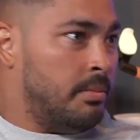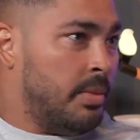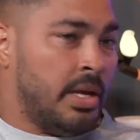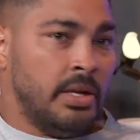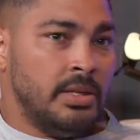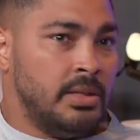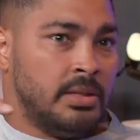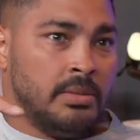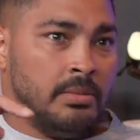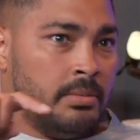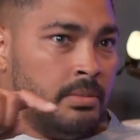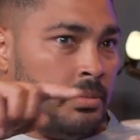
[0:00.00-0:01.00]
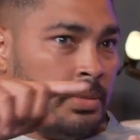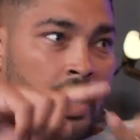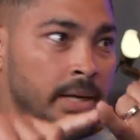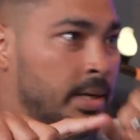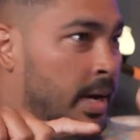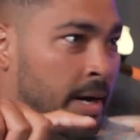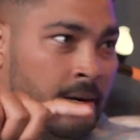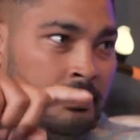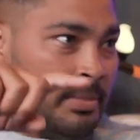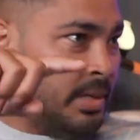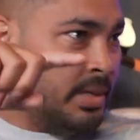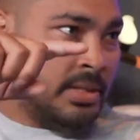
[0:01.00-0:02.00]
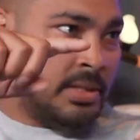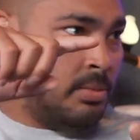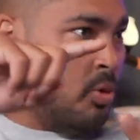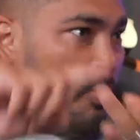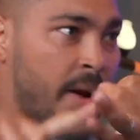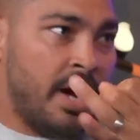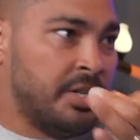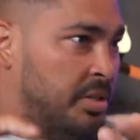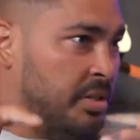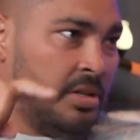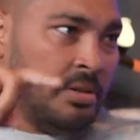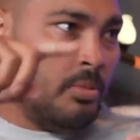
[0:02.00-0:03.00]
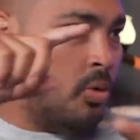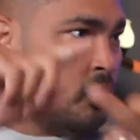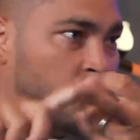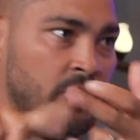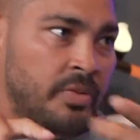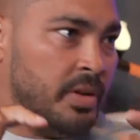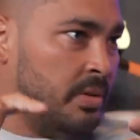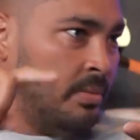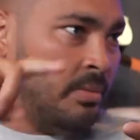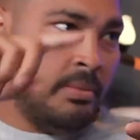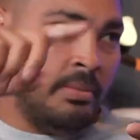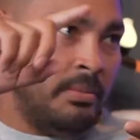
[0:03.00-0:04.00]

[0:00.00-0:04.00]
He's younger, he's more passionate, more driven,